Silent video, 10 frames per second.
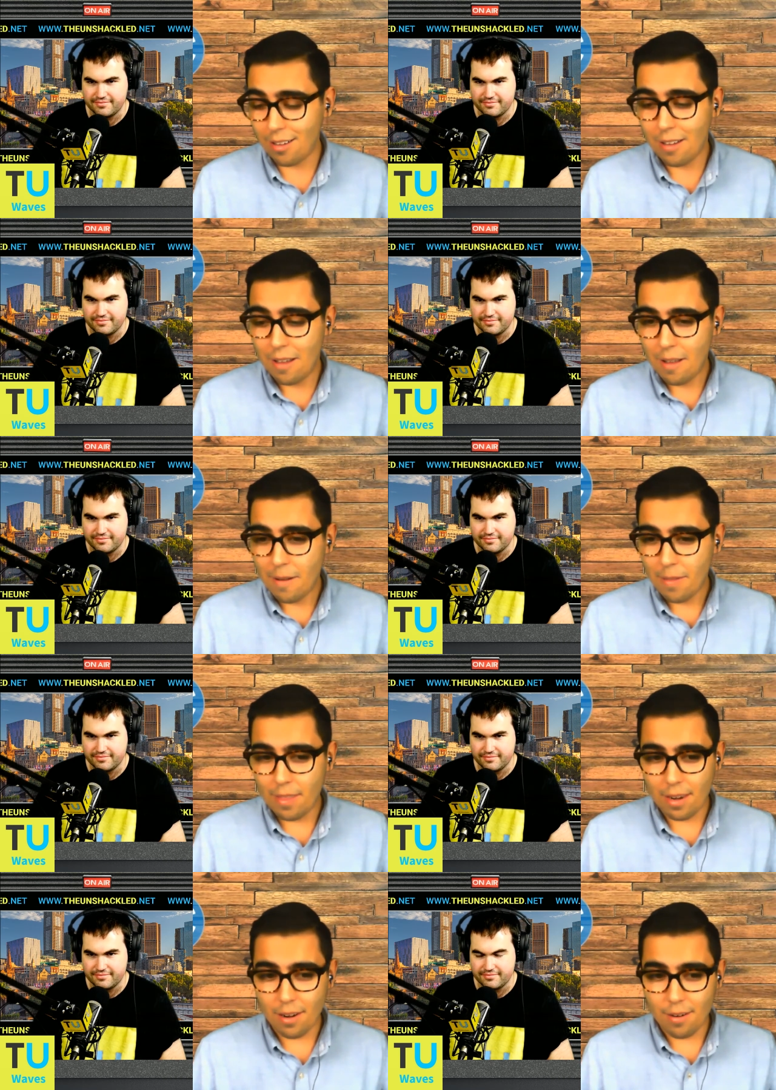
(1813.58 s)
Speaker 1: that
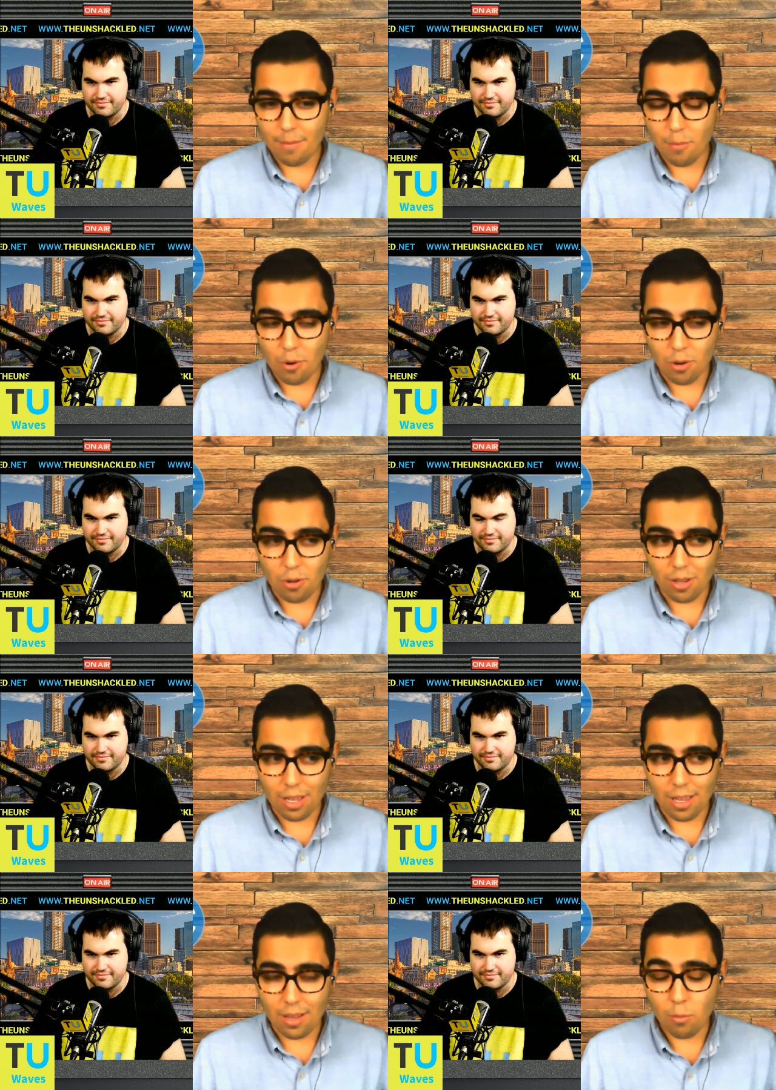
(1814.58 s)
Merkel, uh, well,
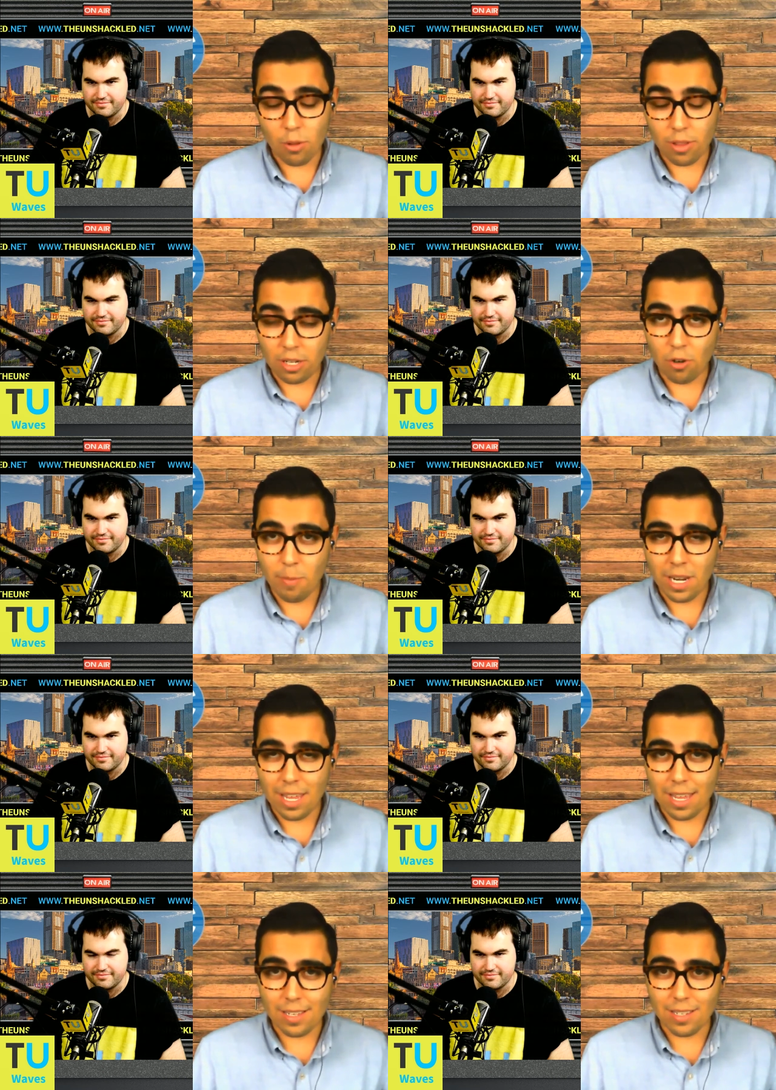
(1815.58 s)
that Germany is
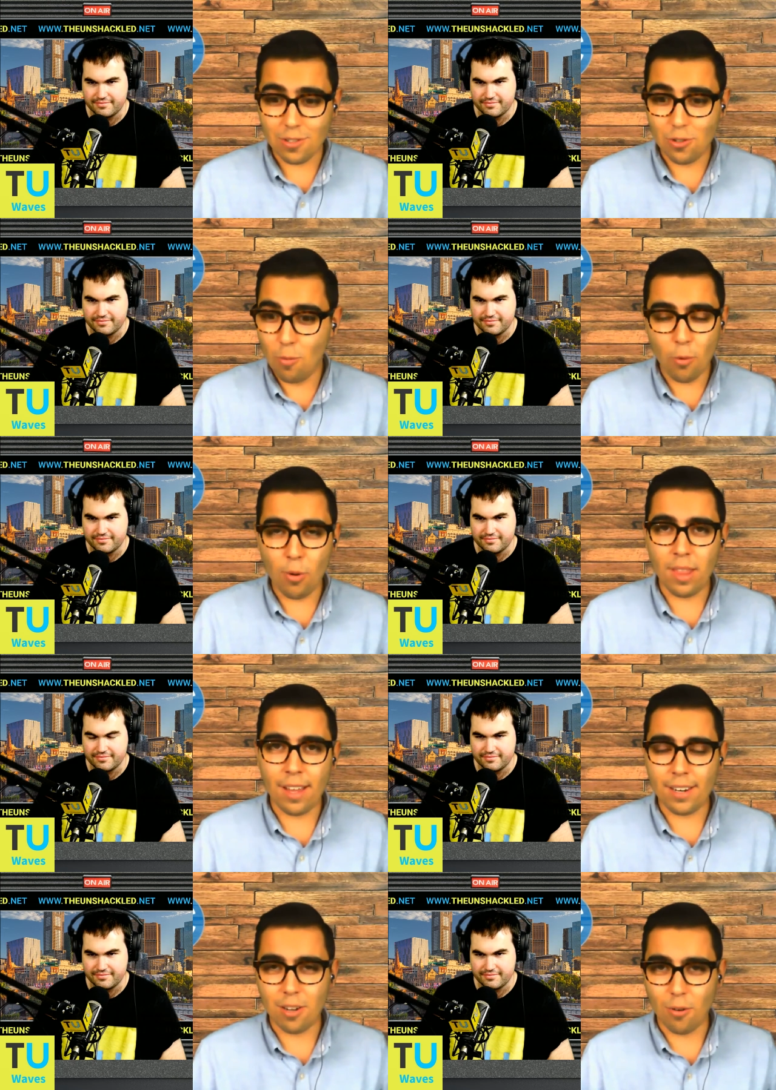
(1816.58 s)
super reliant on
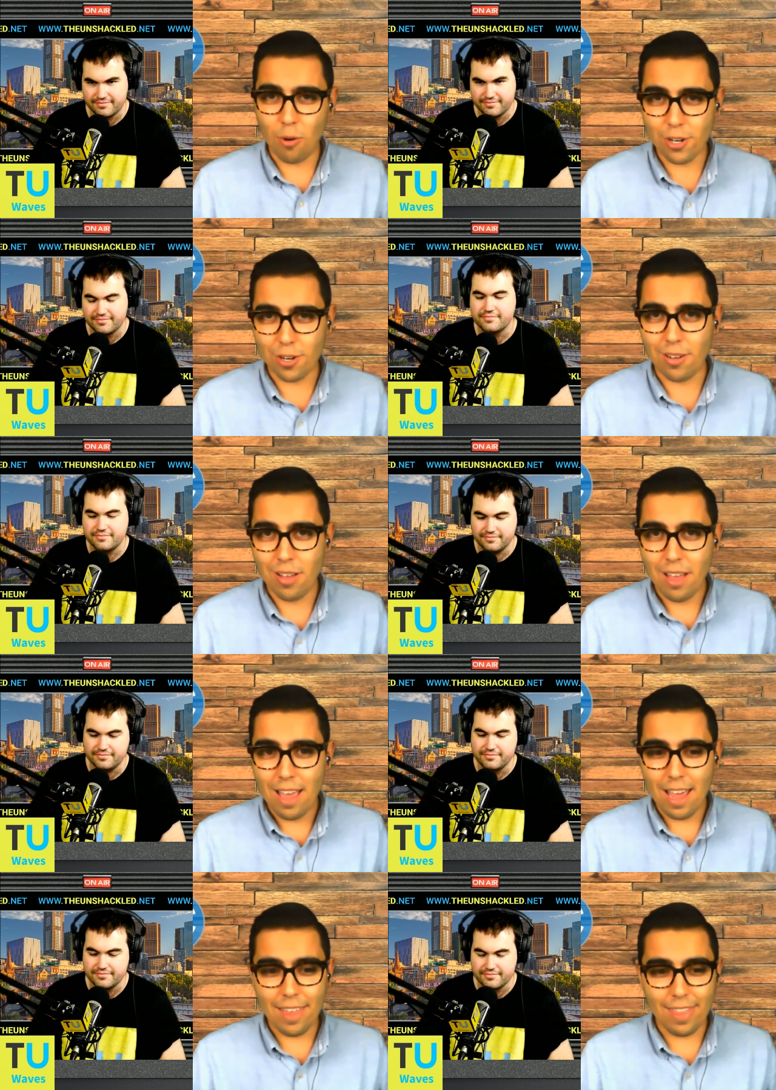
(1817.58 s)
Russia, mm. and
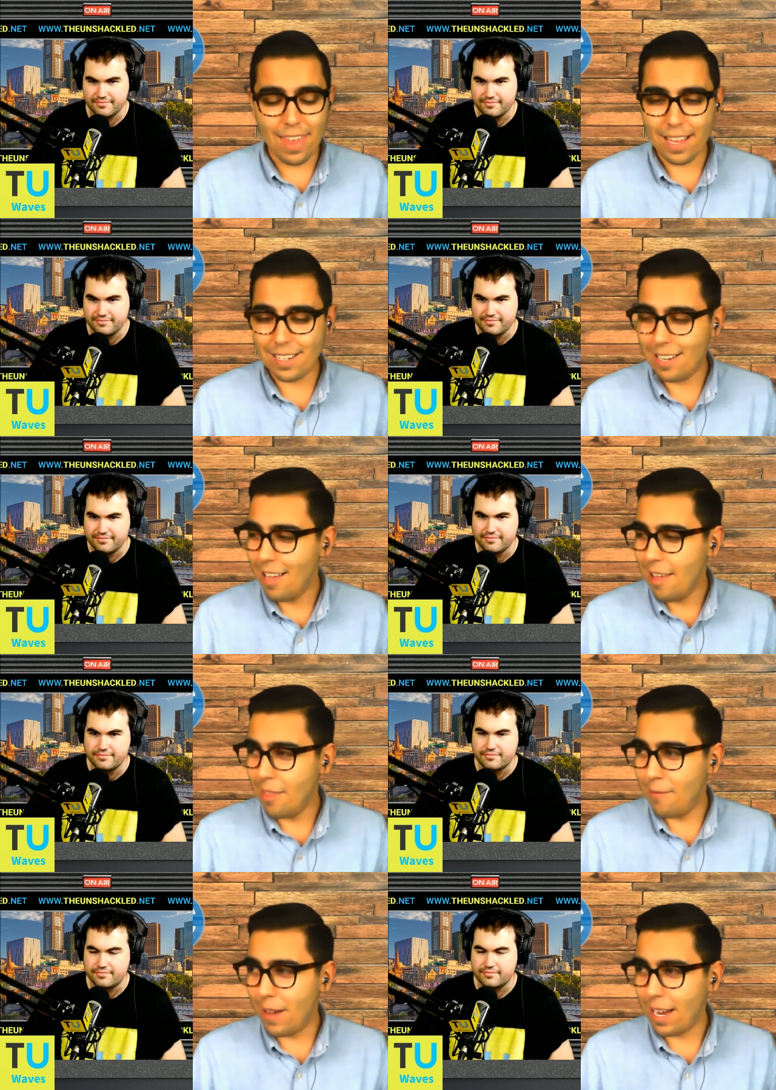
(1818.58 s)
that the
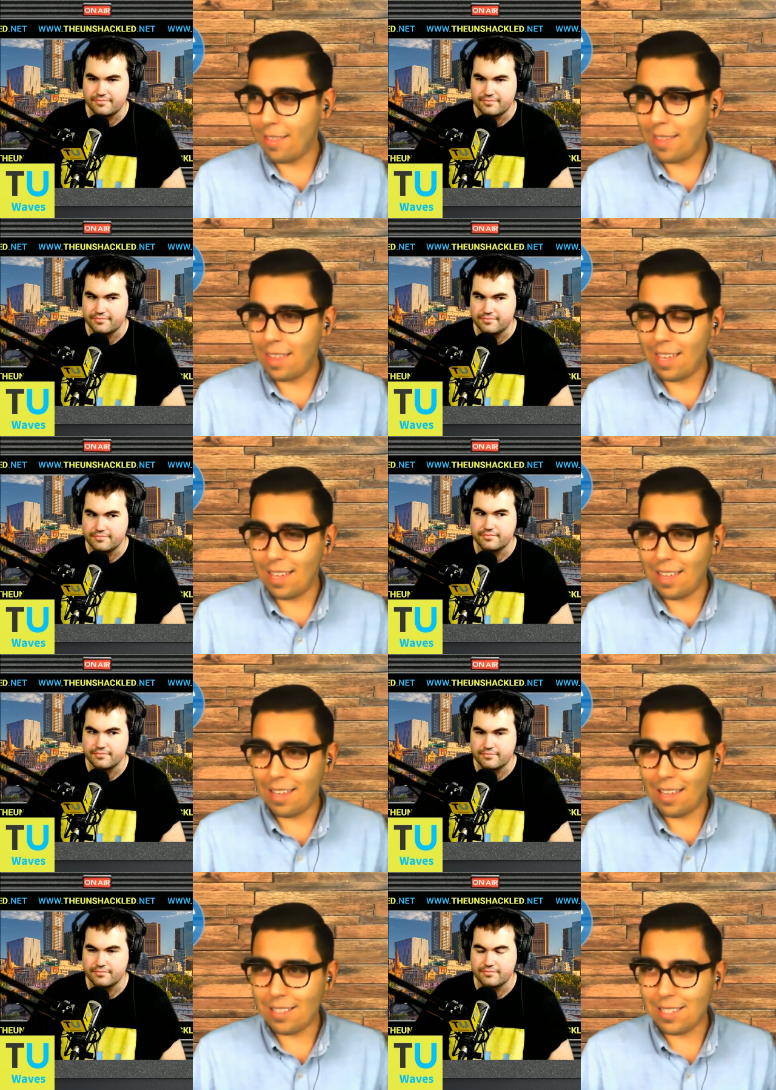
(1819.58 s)
fact that, that it
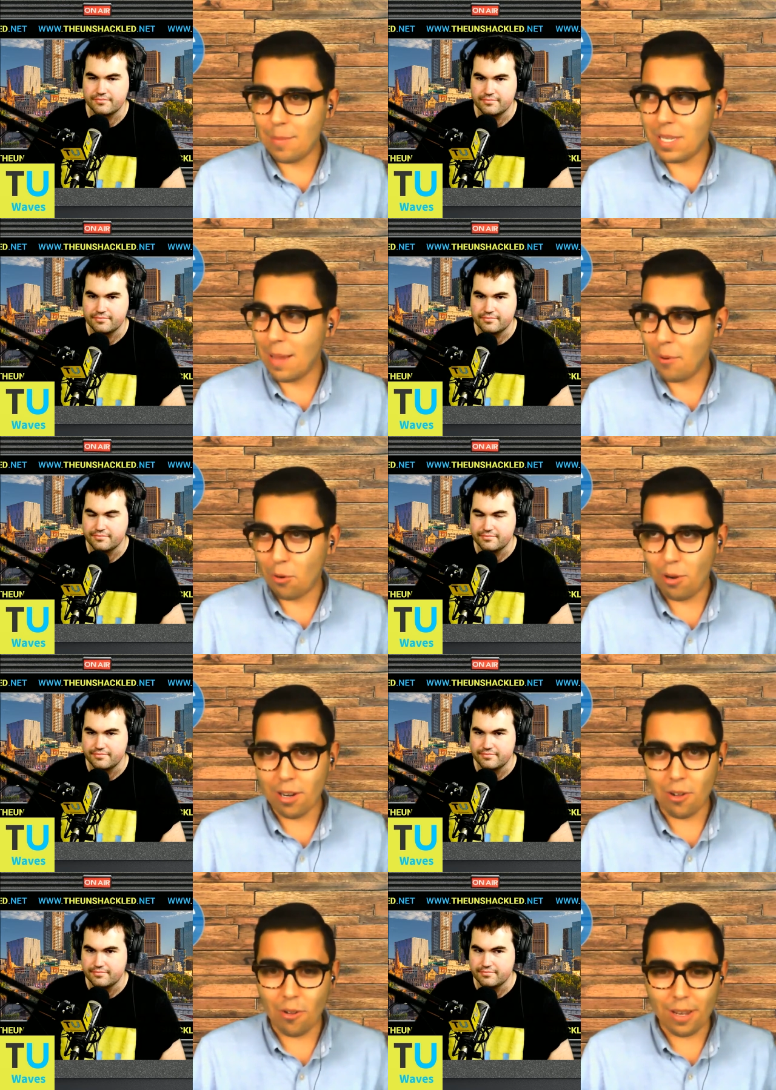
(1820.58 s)
seems hypocritical and it
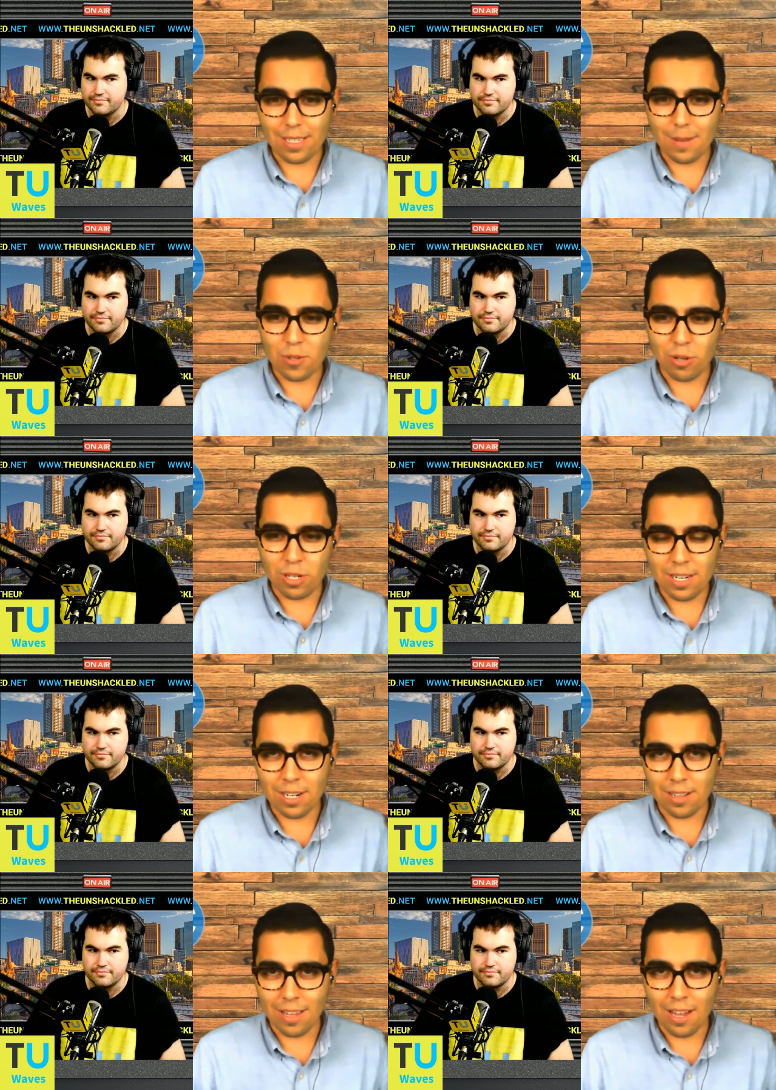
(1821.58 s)
seems strategically
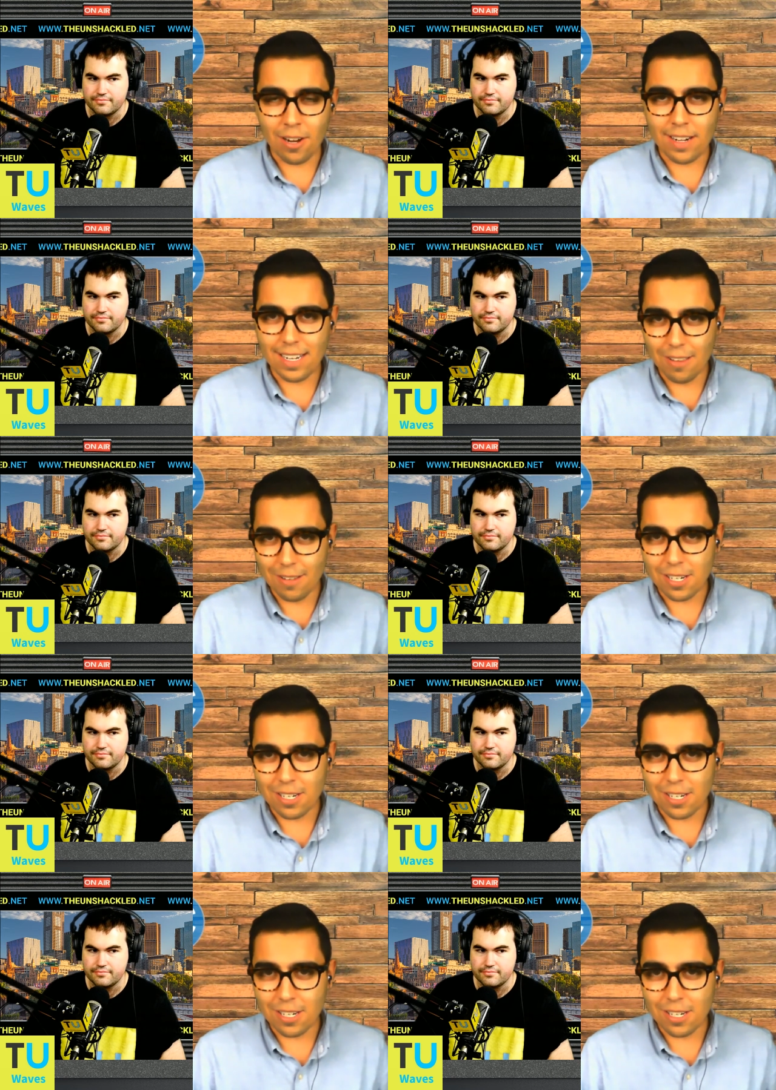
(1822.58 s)
unintelligent